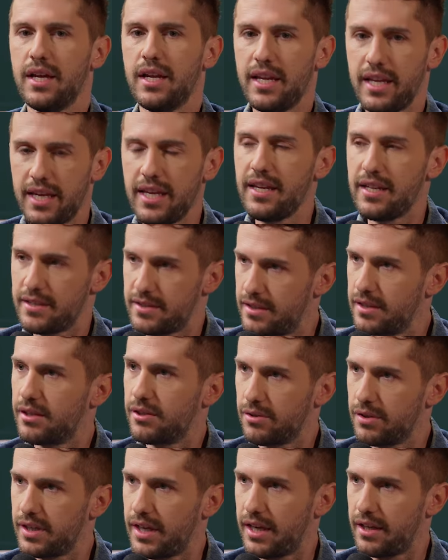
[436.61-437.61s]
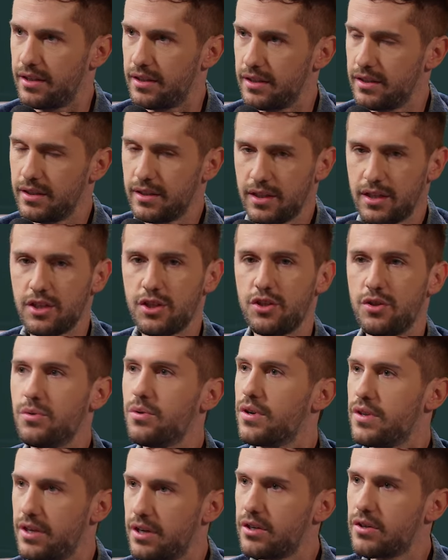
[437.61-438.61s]
He is the creator.
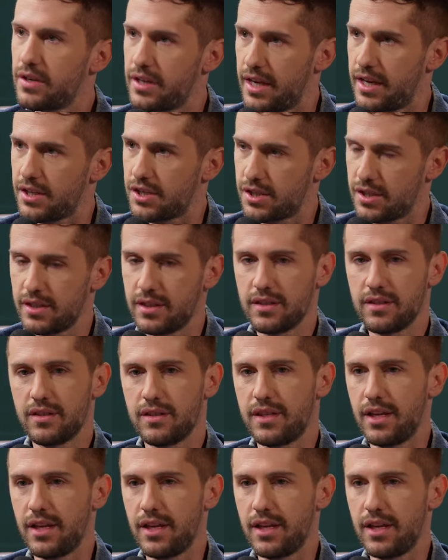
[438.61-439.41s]
You are the creation.